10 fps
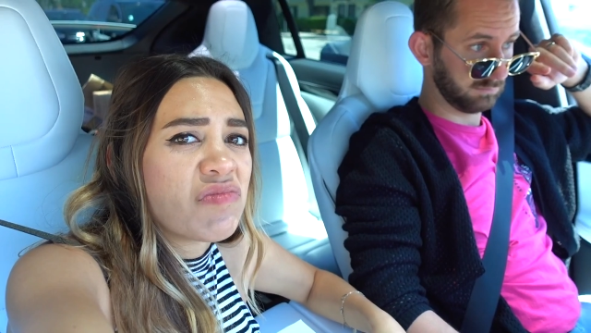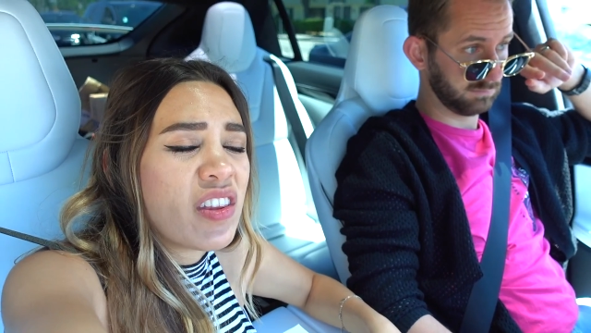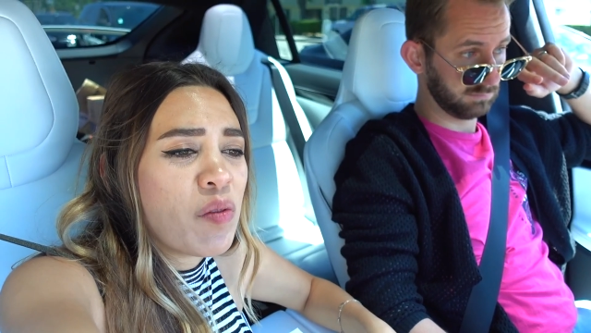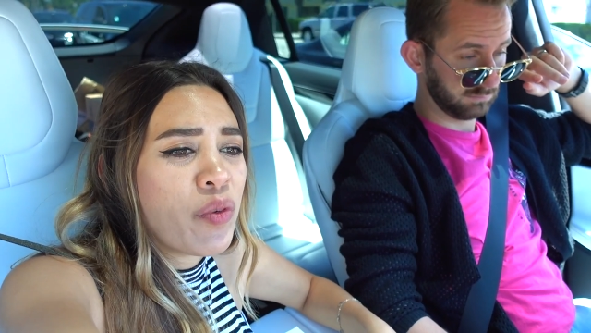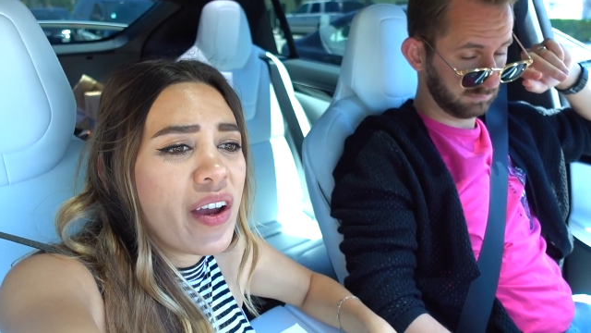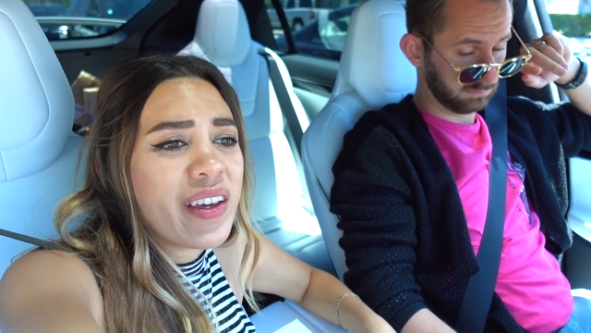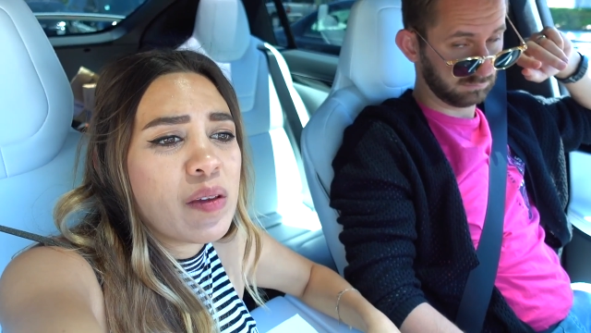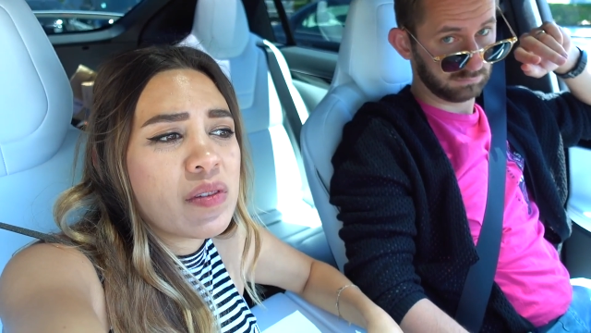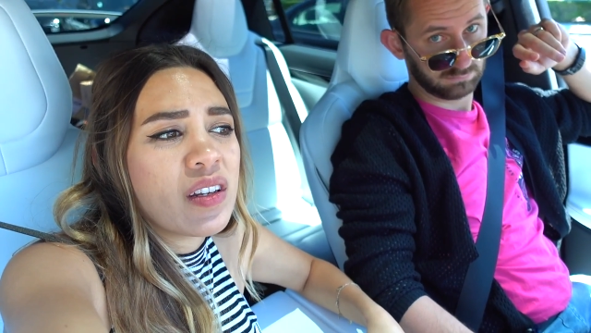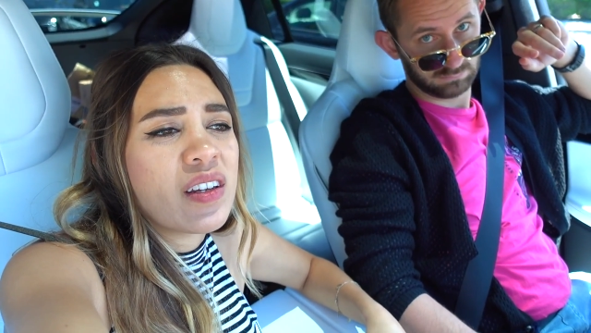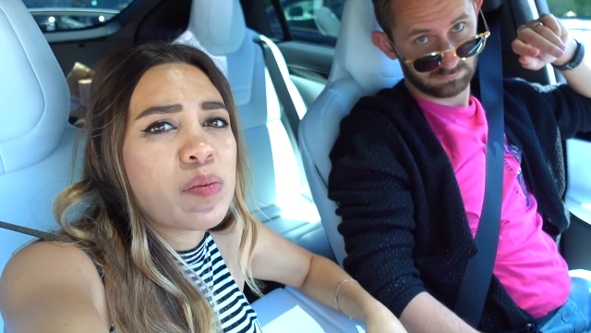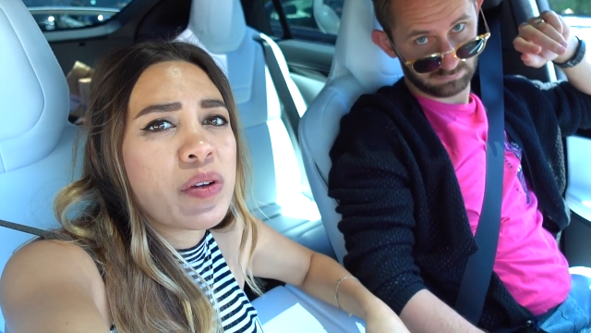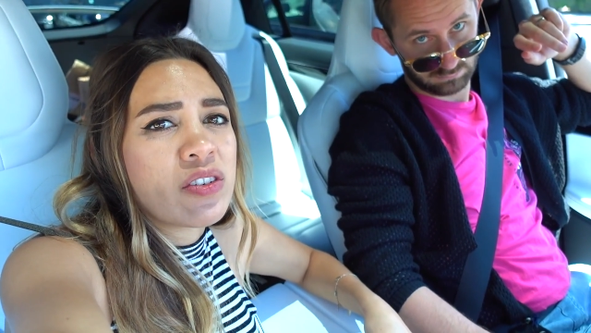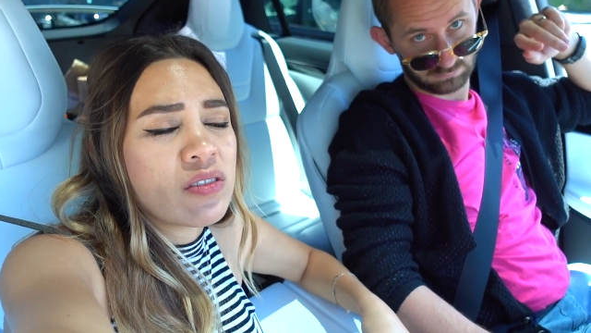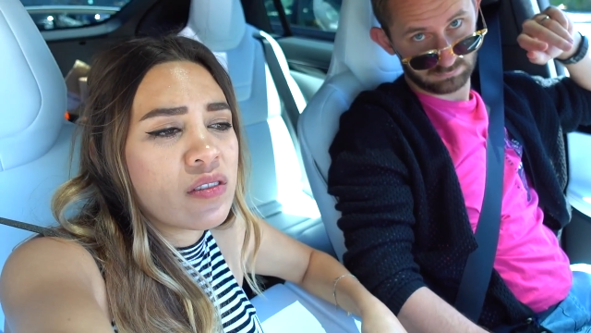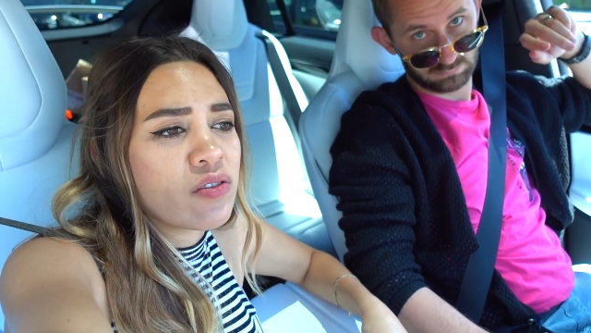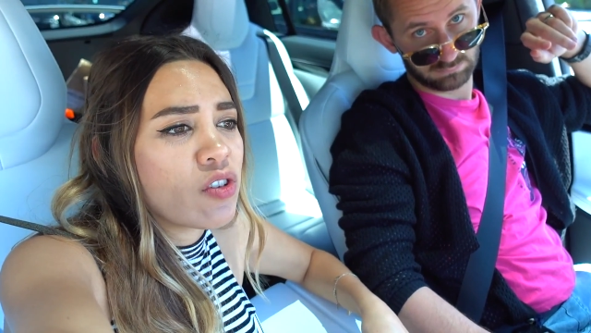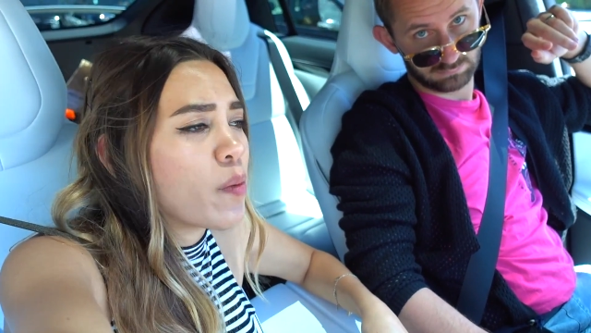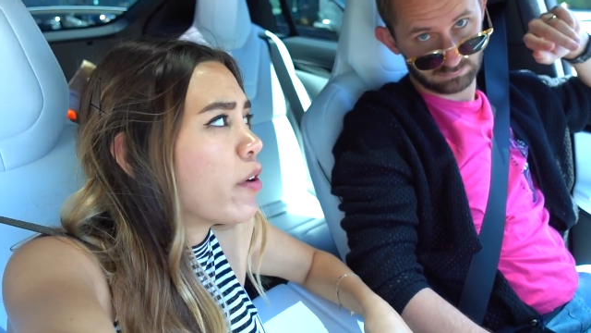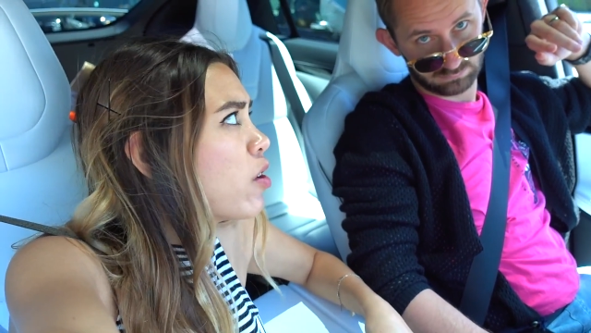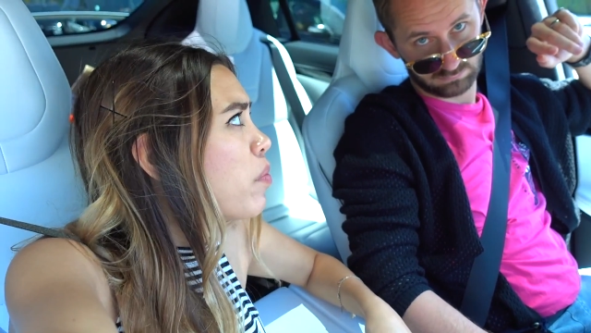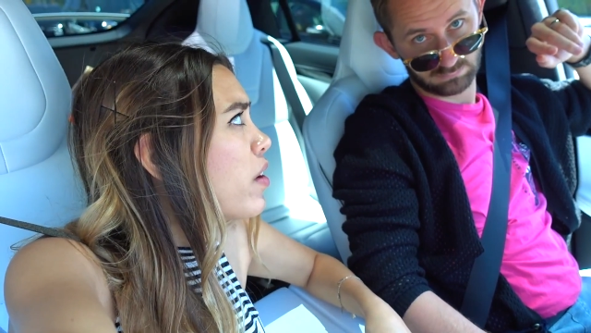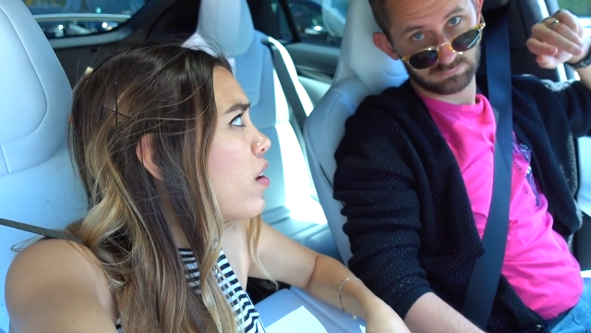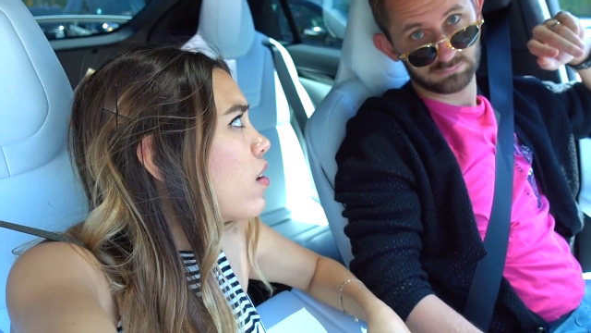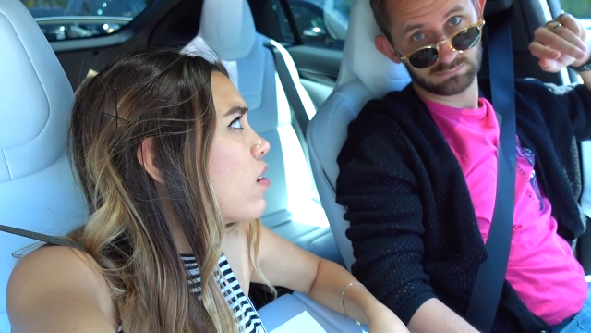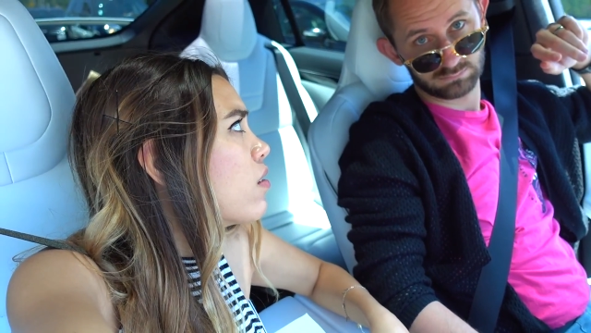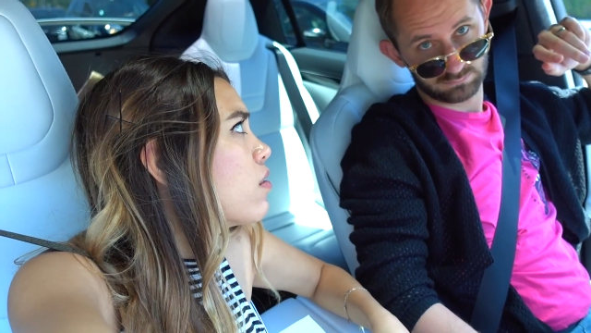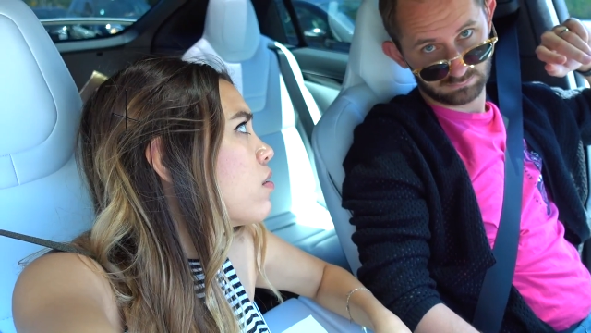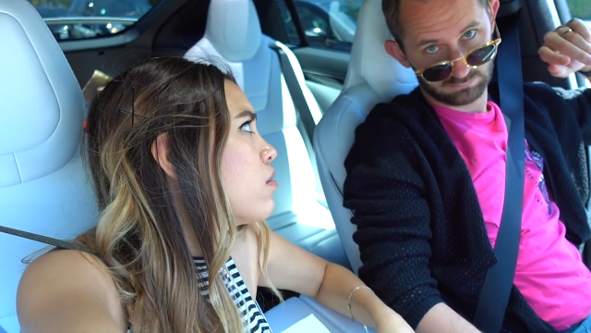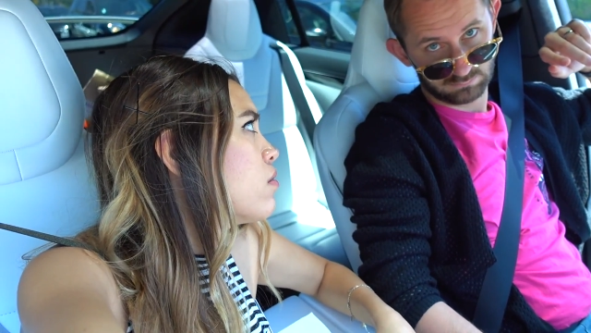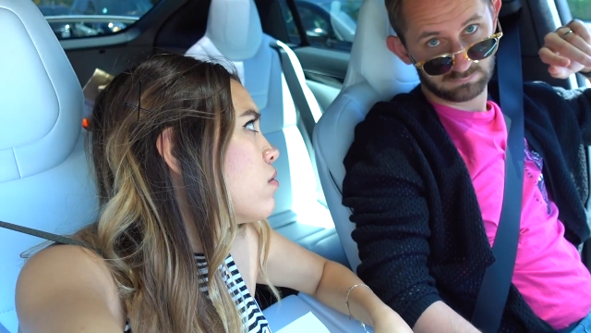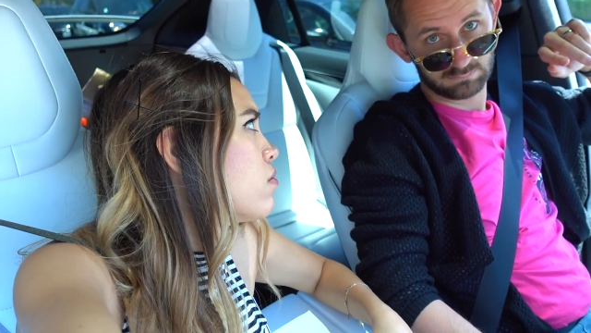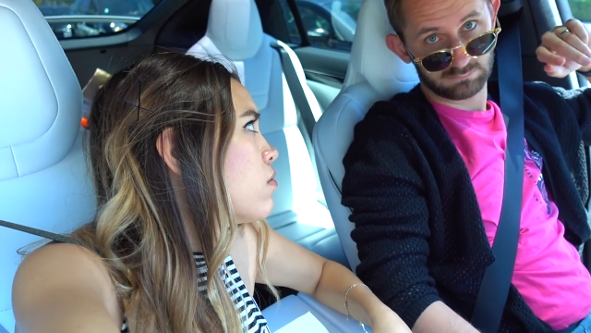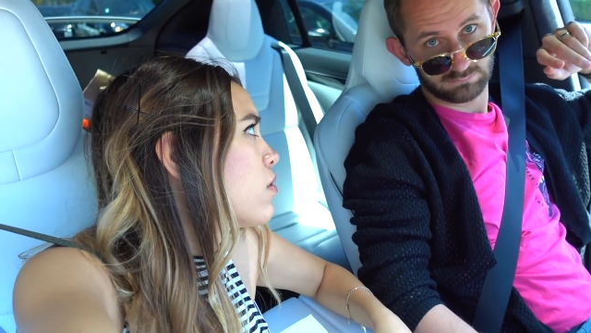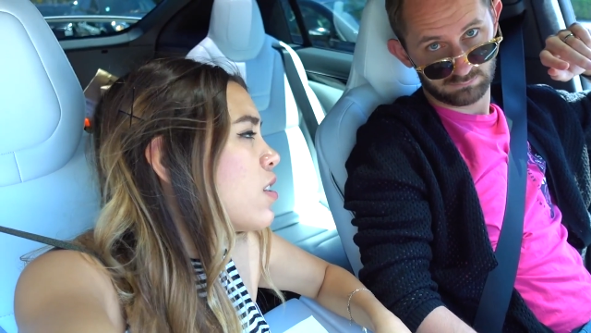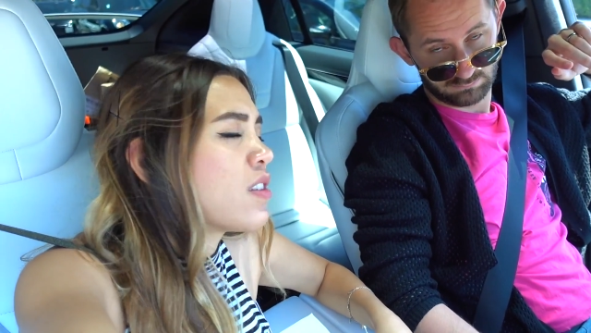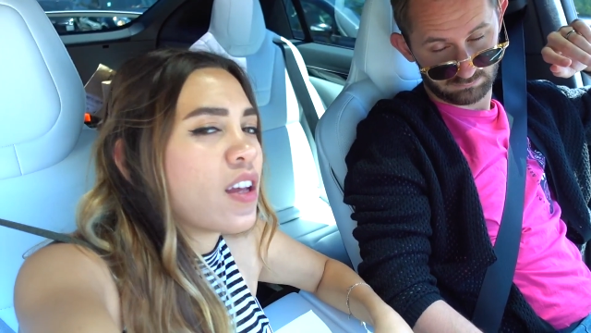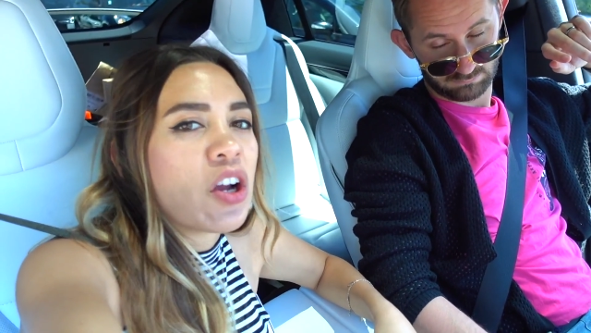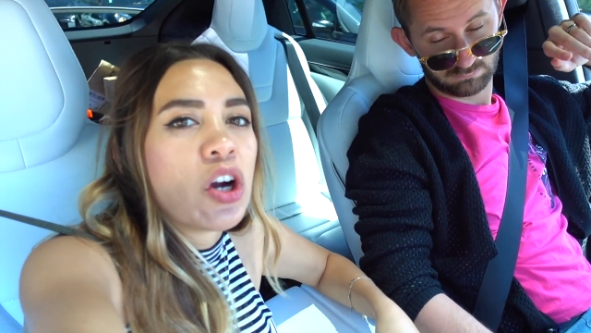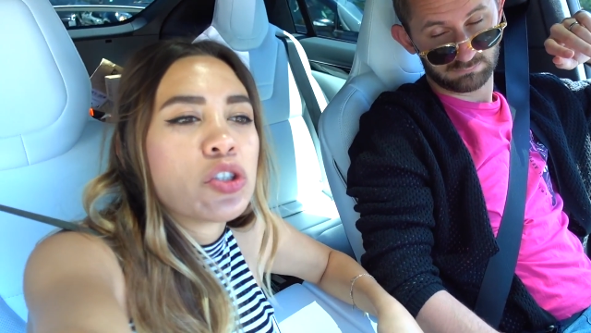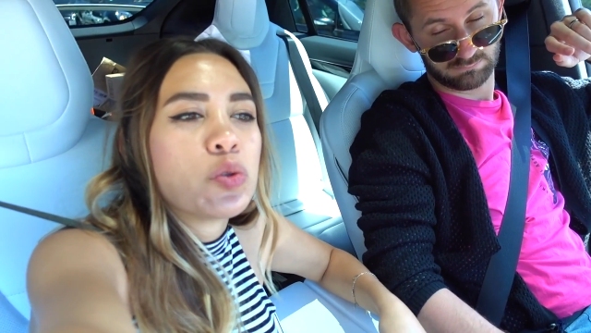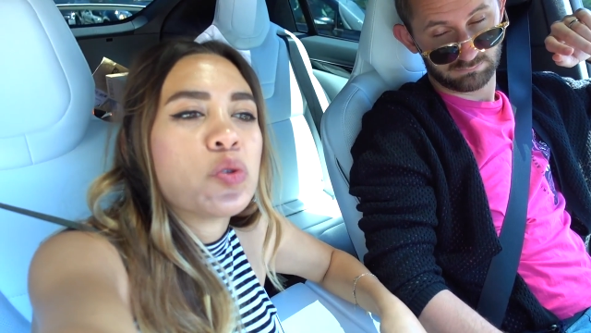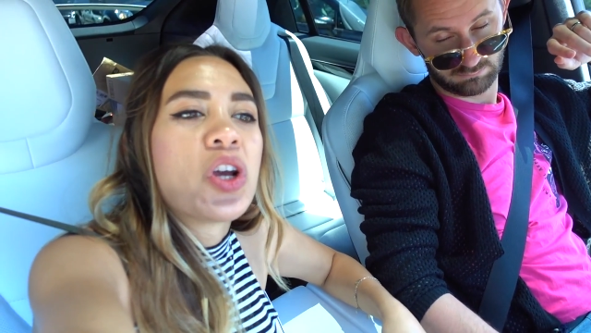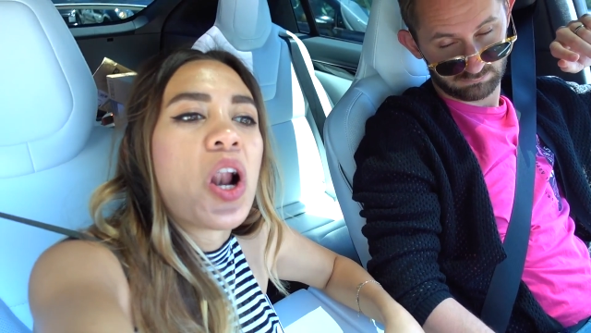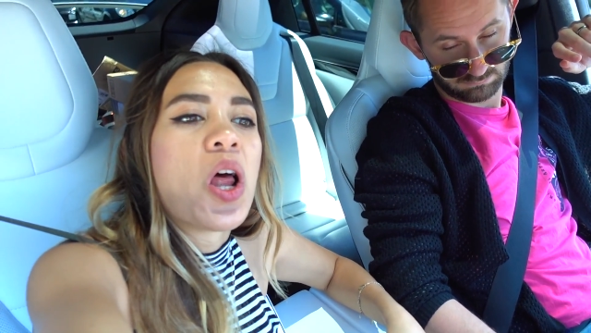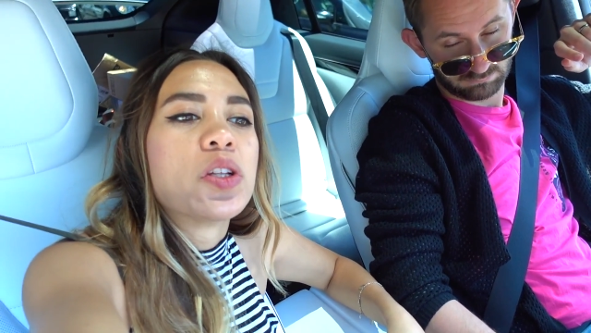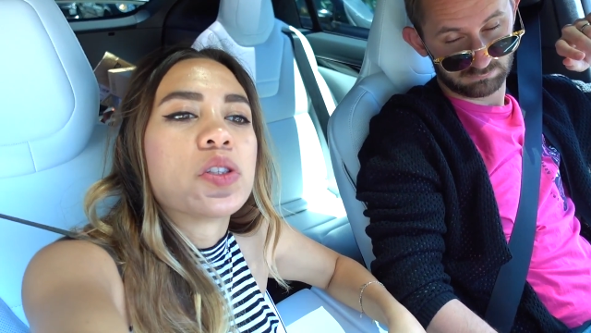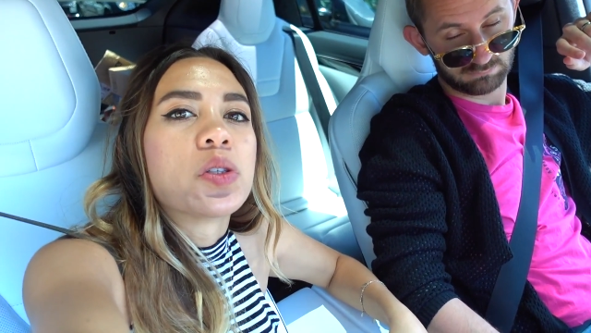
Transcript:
Speaker 1: And then Brian keeps sending us pictures of strawberry beer and saying, "Aren't you jealous?"